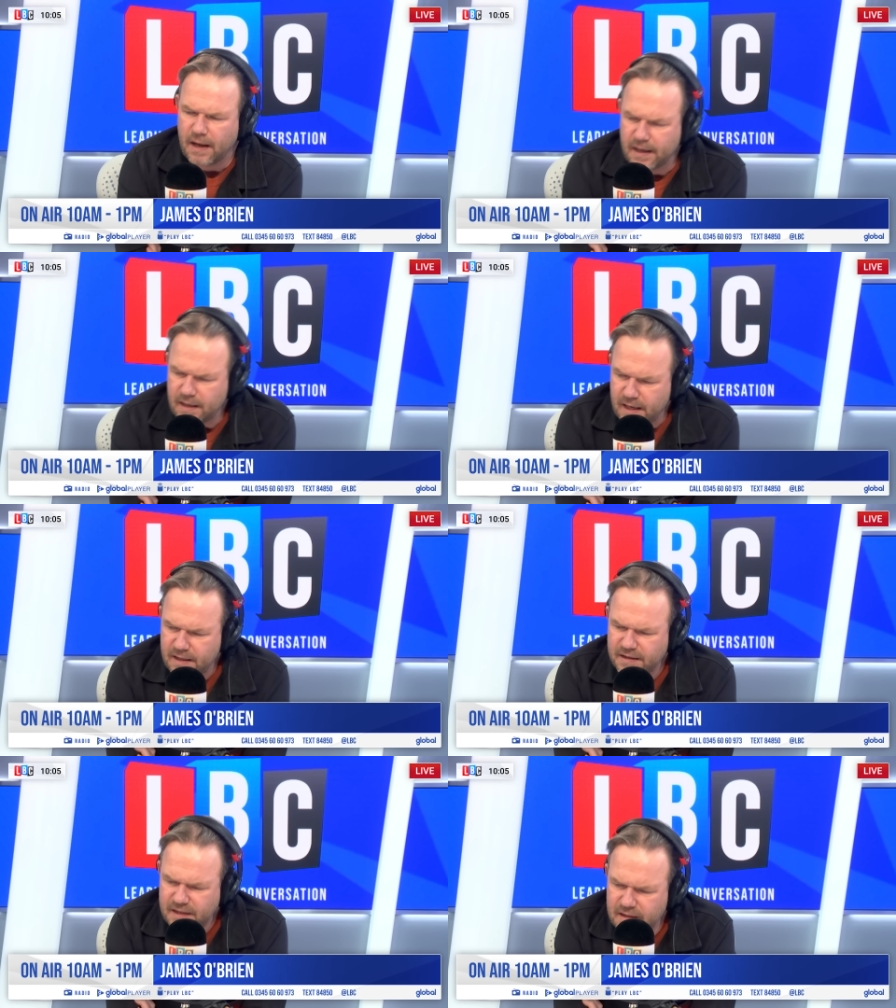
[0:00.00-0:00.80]
And, and
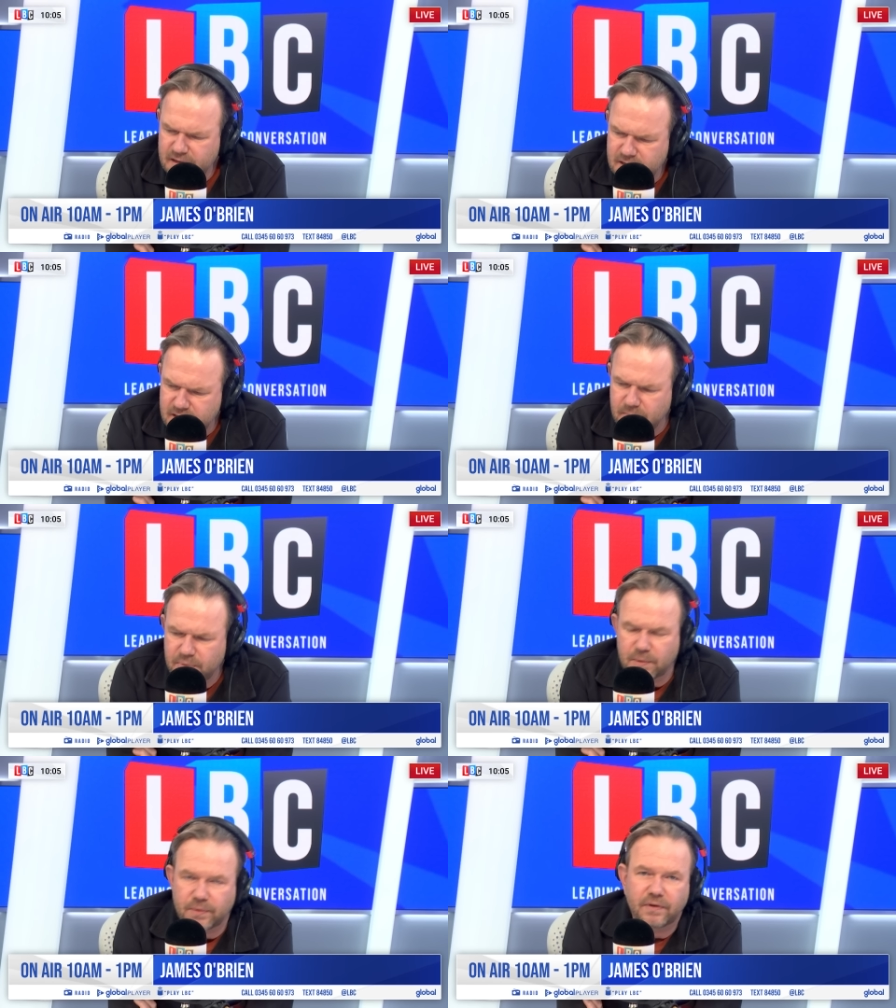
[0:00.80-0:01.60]
I think this is
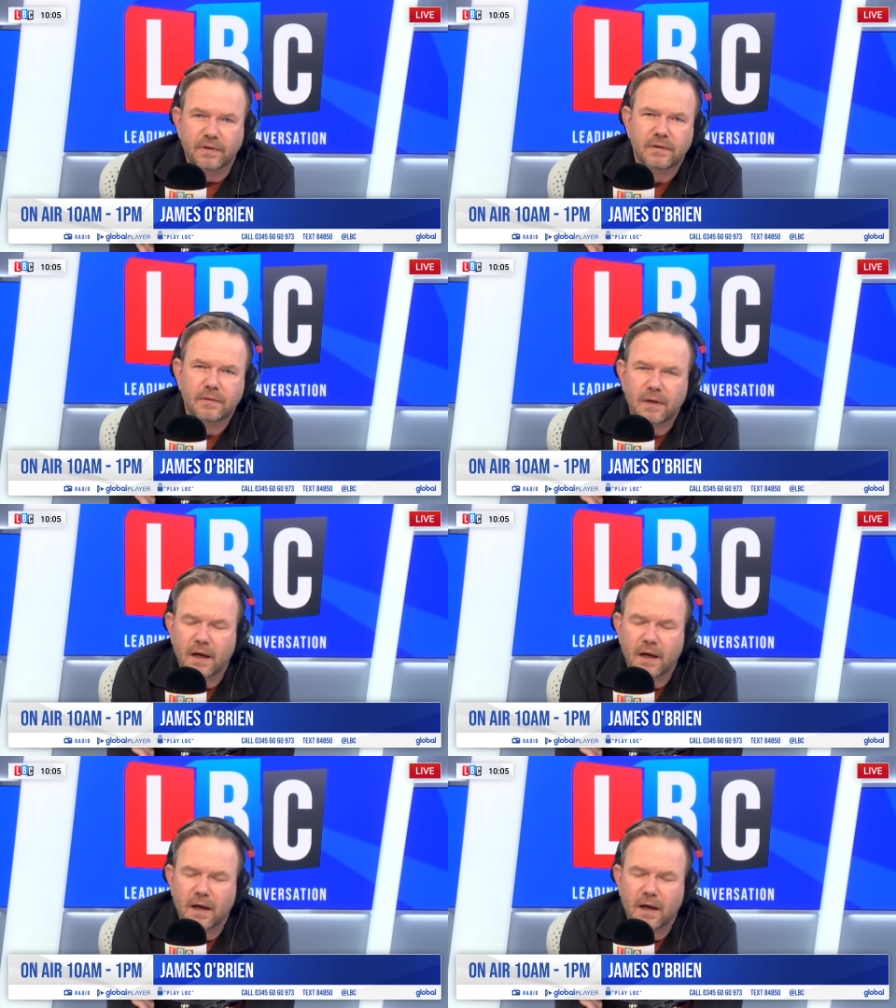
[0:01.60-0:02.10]
important.